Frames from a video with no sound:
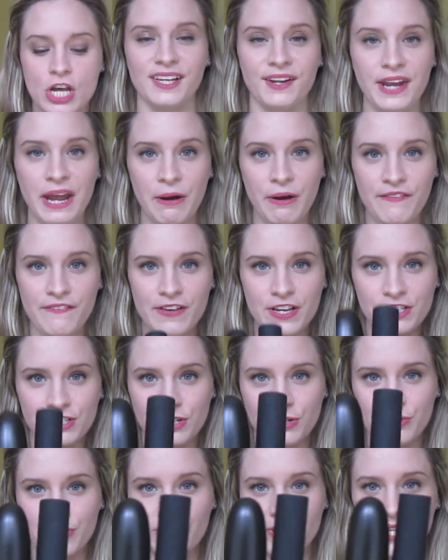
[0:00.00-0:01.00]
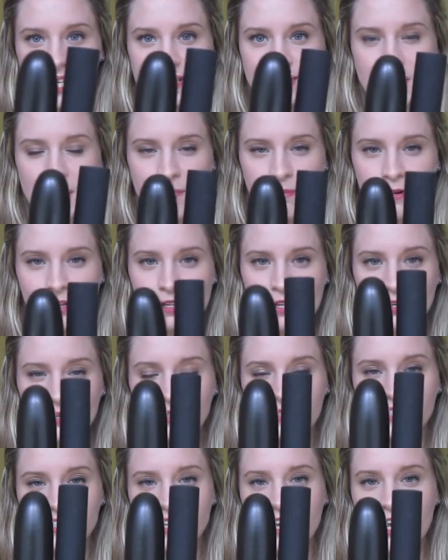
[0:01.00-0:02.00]
Now, if I show you these up
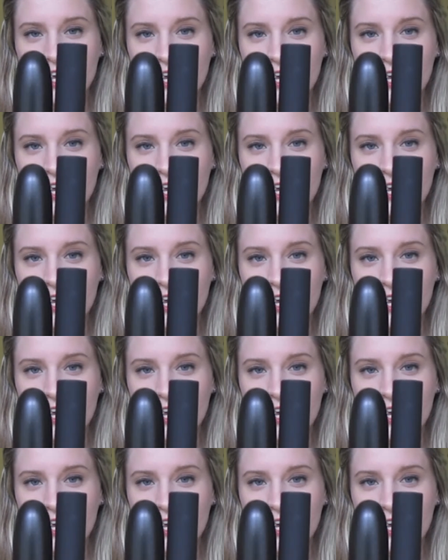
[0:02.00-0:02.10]
close,